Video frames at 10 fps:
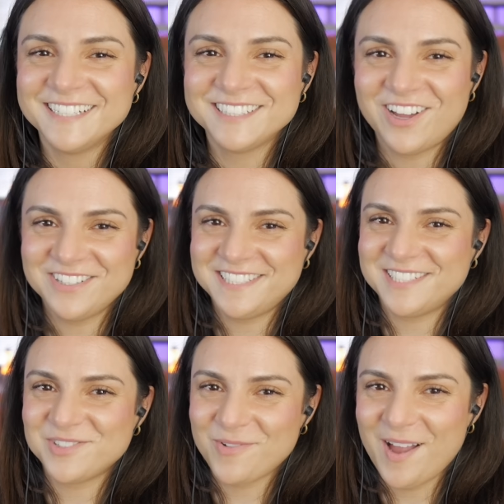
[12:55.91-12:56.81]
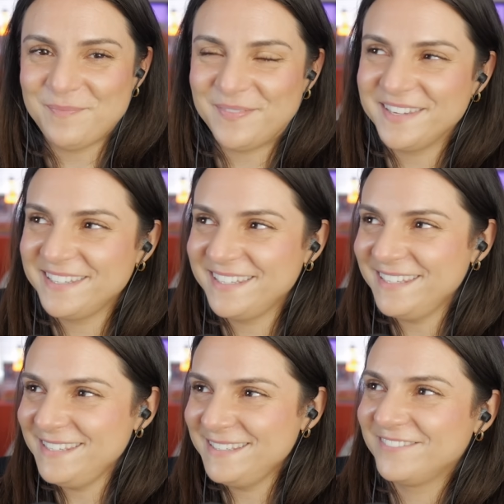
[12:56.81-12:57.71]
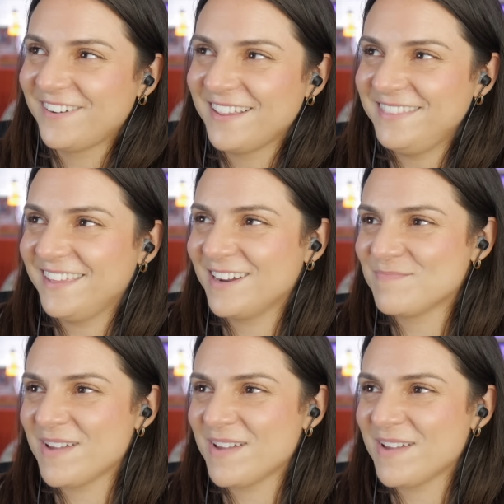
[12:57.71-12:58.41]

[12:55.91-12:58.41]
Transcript: Lost his weapon. Right there,